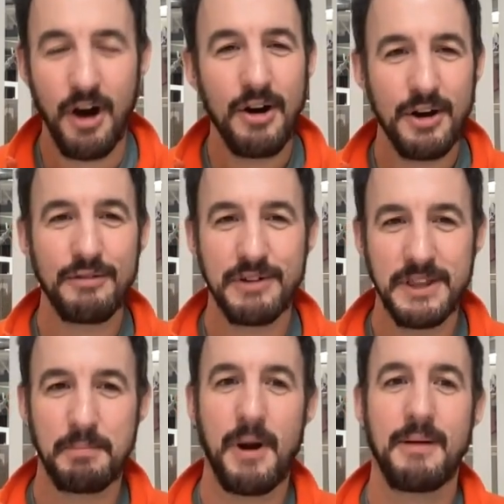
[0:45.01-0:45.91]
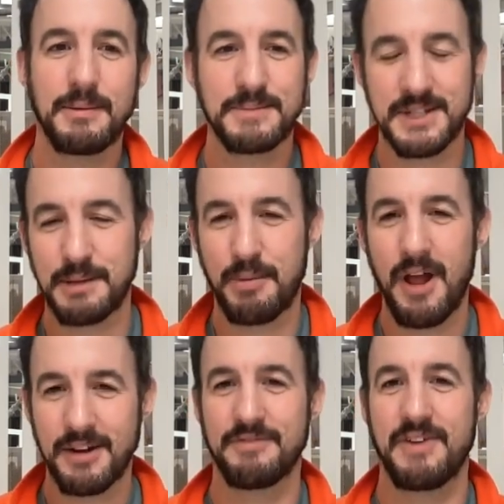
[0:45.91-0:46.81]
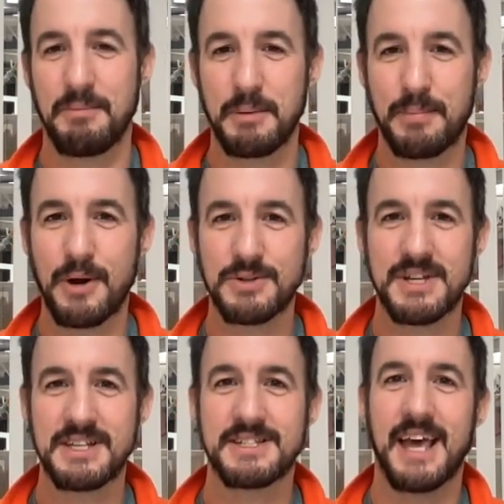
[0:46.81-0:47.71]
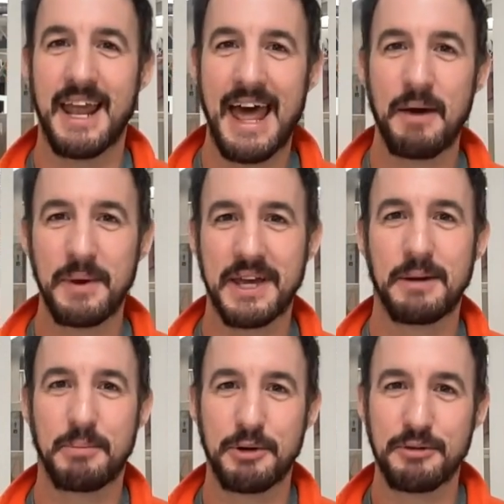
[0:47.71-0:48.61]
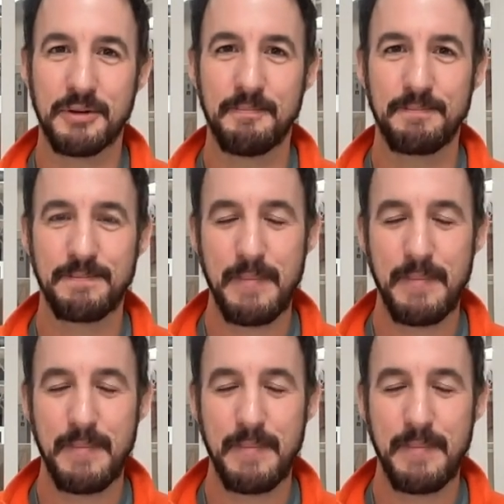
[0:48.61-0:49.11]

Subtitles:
uncovering the problems in the product development process and how we can improve them.